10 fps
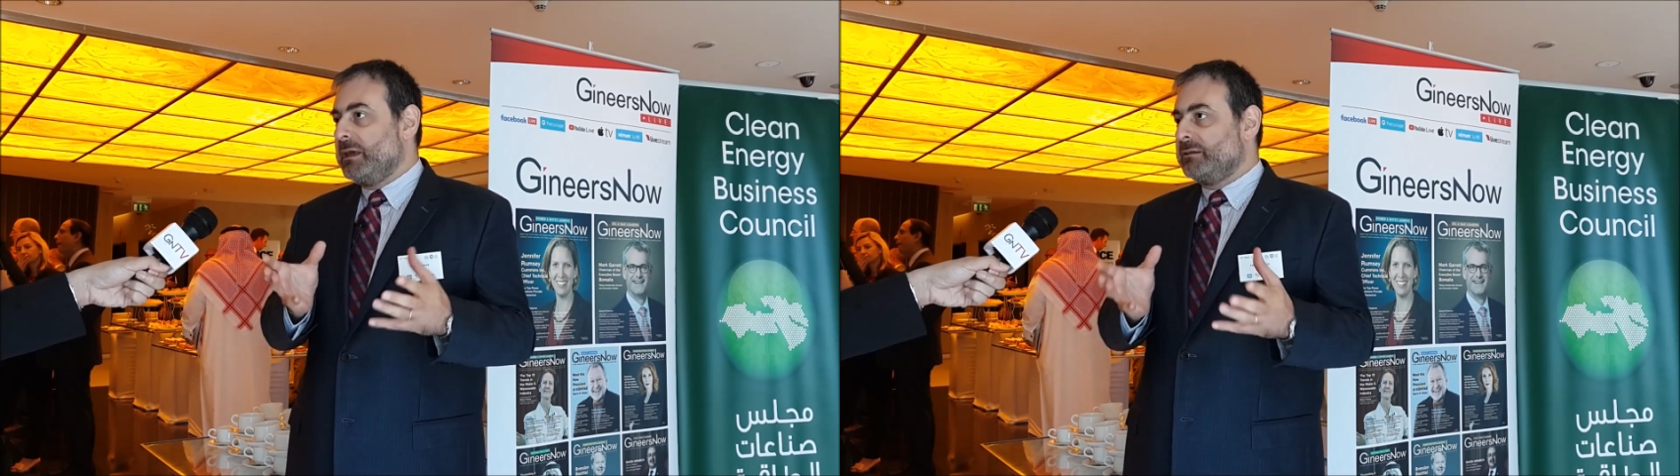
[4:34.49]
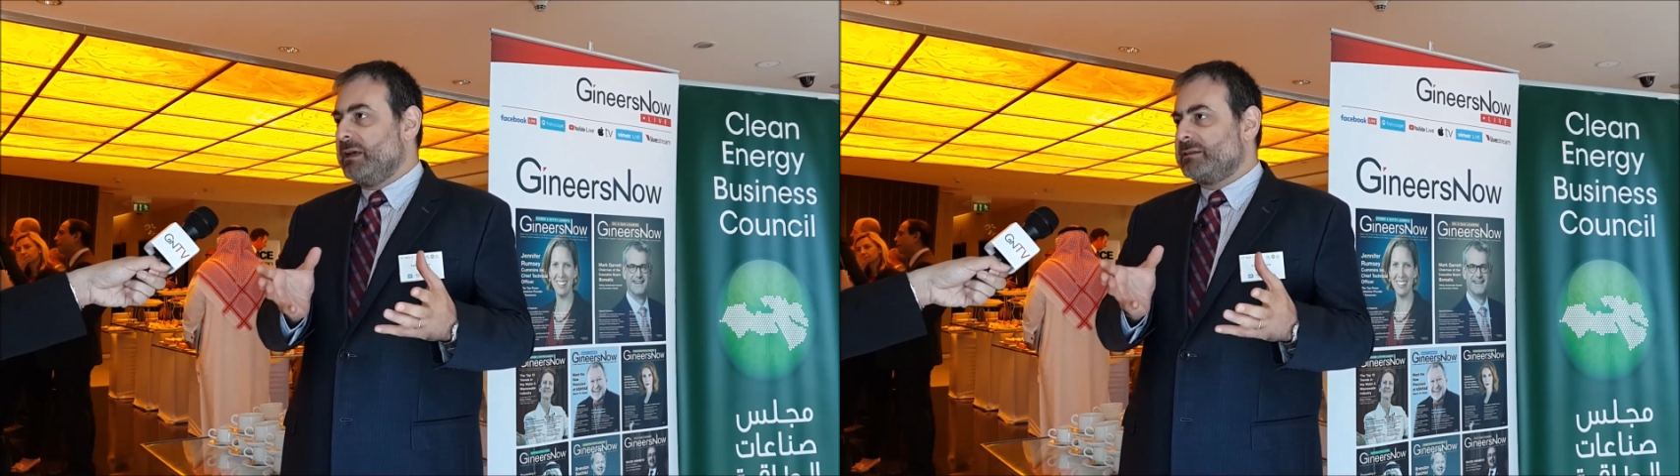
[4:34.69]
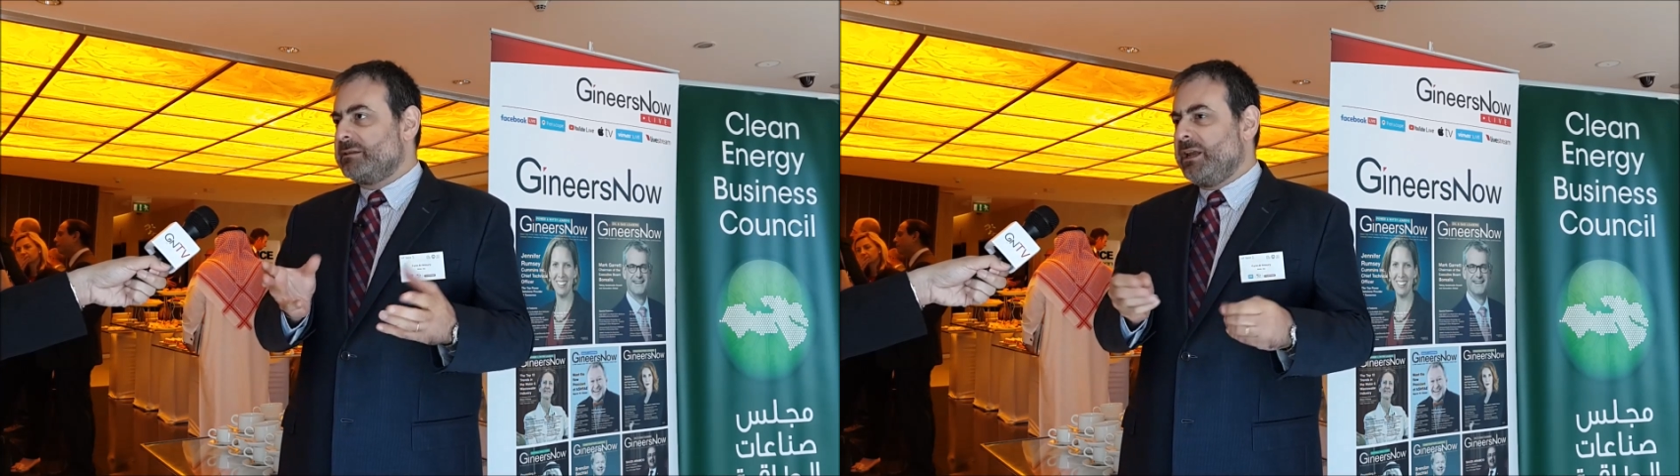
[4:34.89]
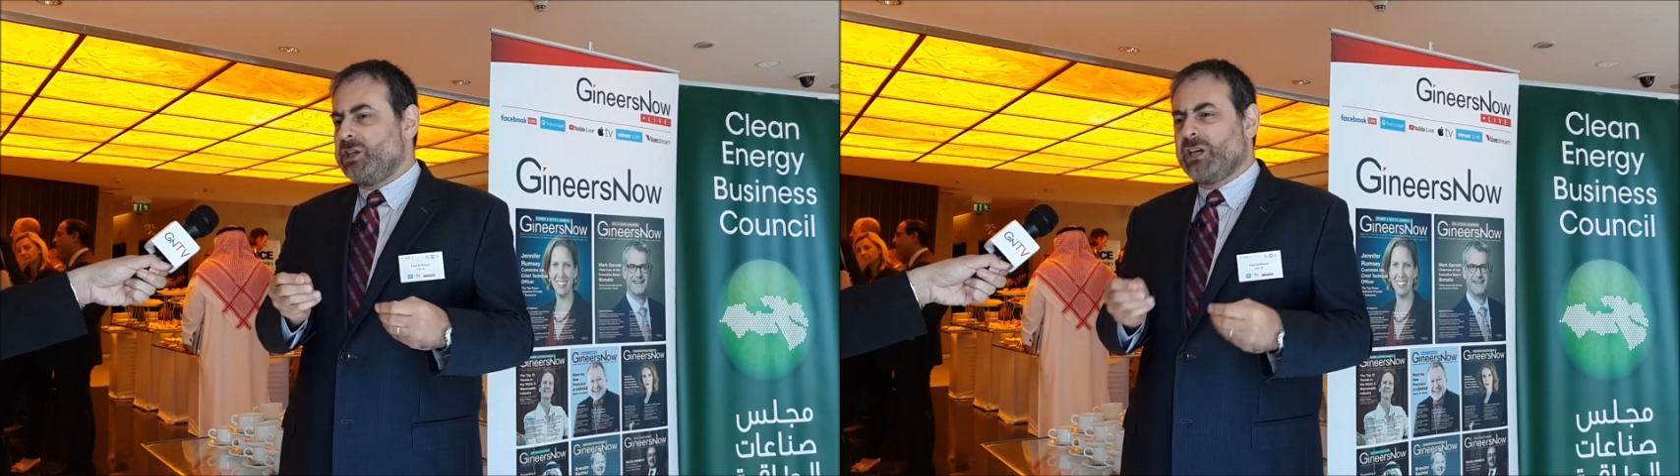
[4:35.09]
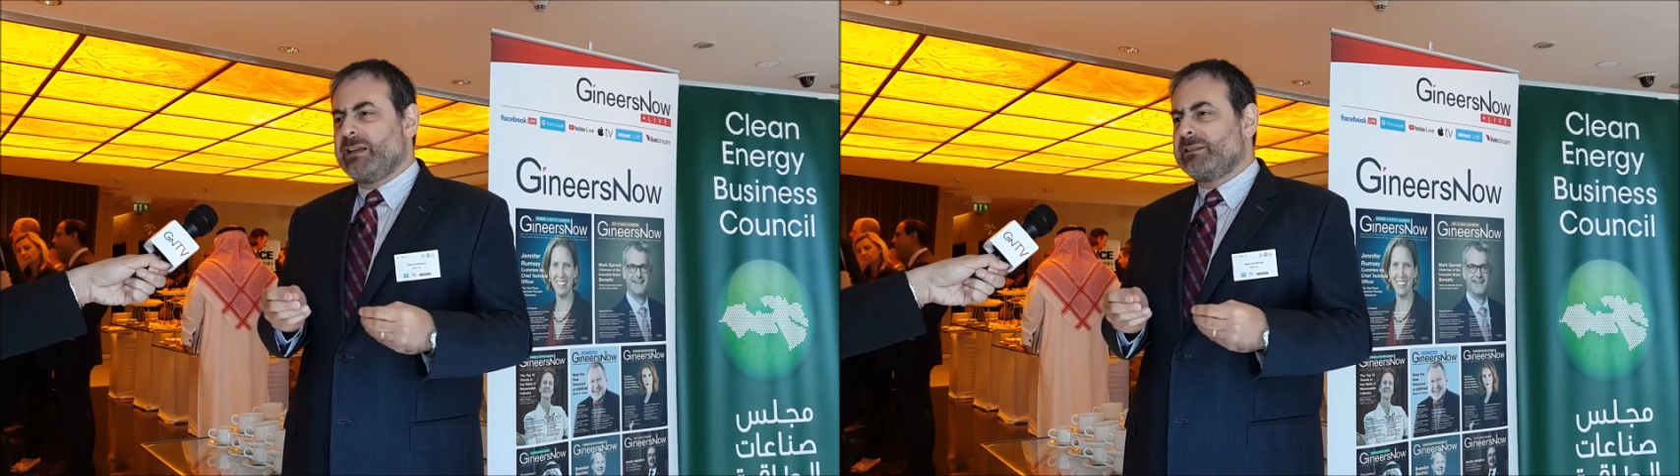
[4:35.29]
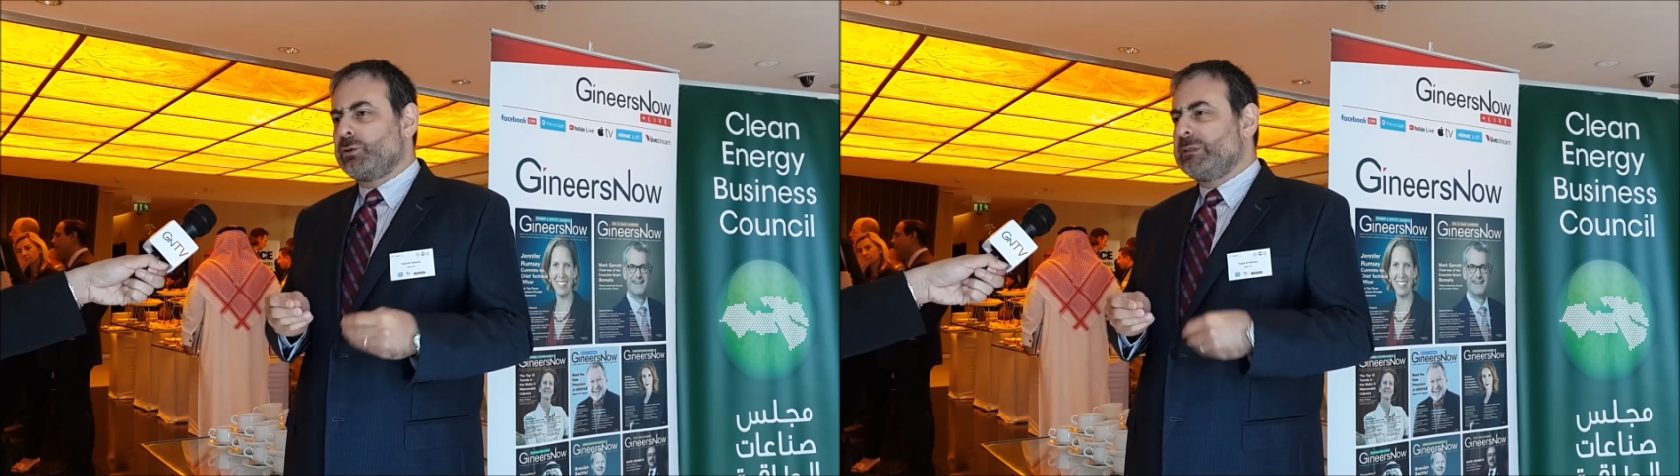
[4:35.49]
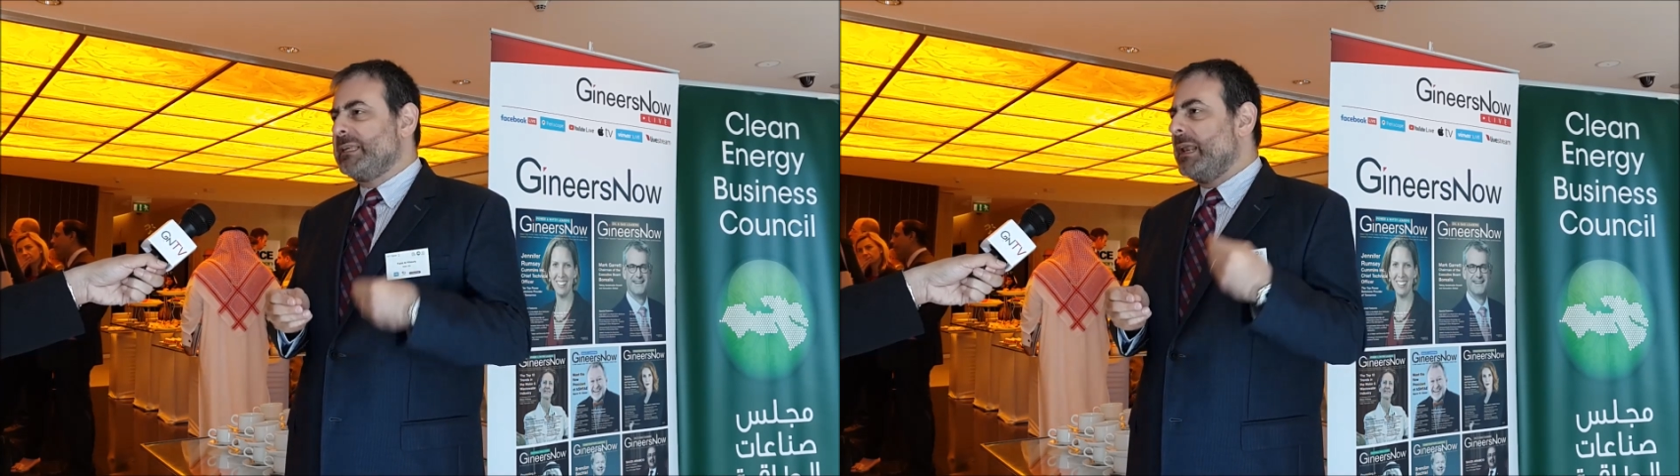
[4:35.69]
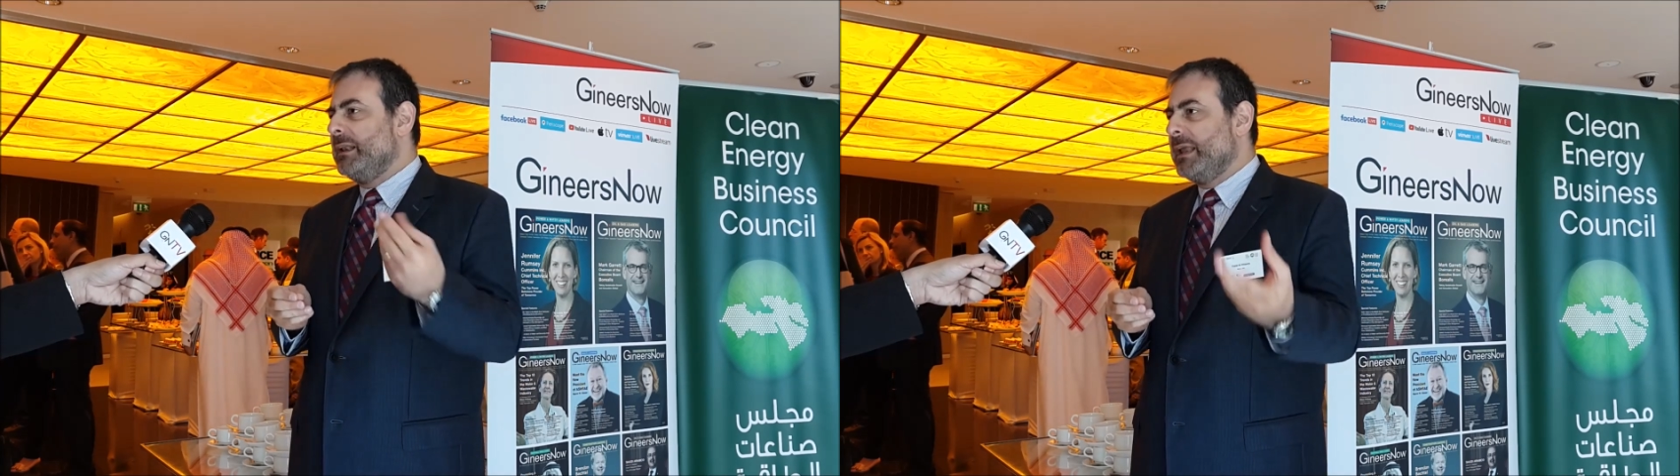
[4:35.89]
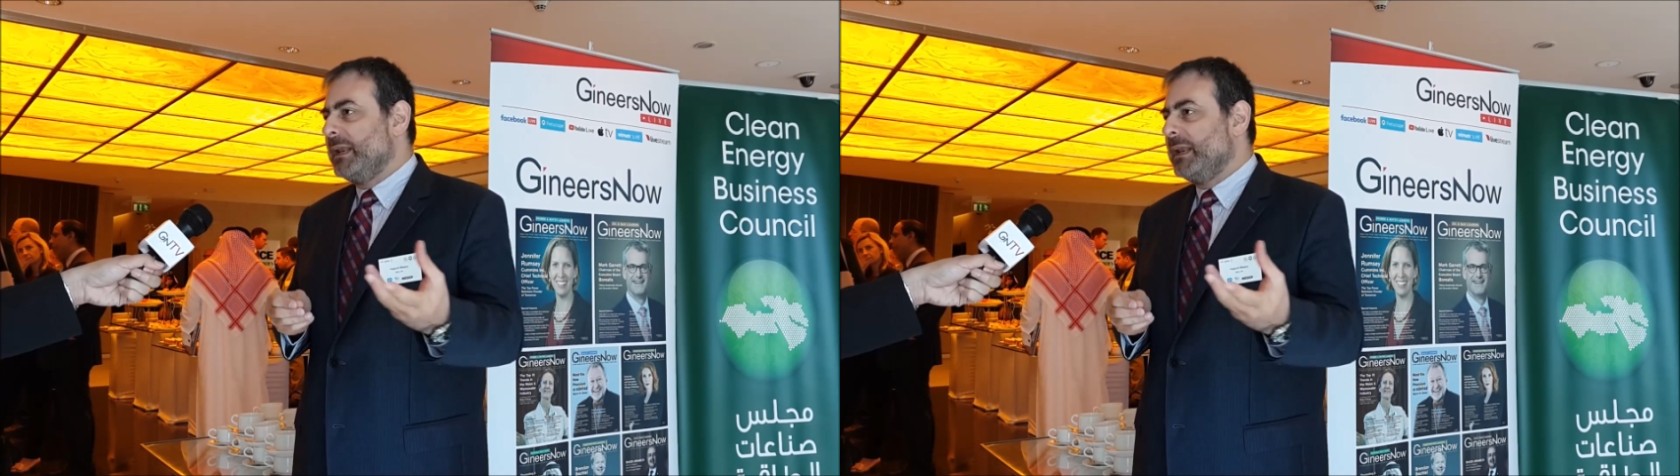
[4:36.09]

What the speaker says: industry just to sell